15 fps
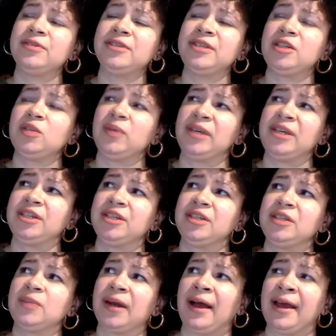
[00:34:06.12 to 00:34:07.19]
in those
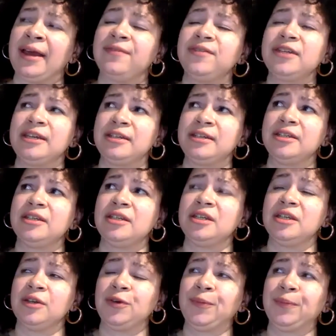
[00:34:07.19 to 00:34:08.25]
situations, what I have tended to
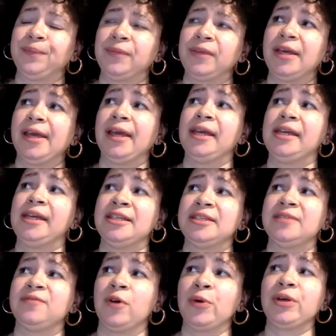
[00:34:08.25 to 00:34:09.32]
do
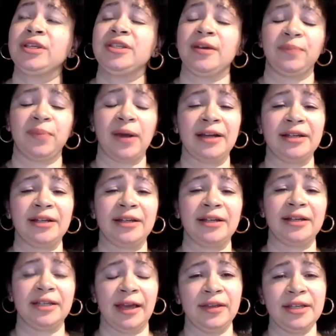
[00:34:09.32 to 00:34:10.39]
is focus on
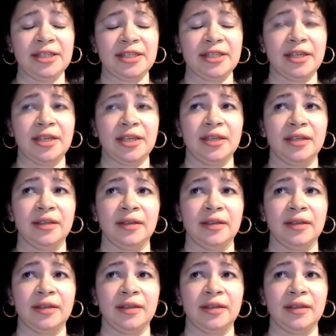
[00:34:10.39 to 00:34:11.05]
practicalities.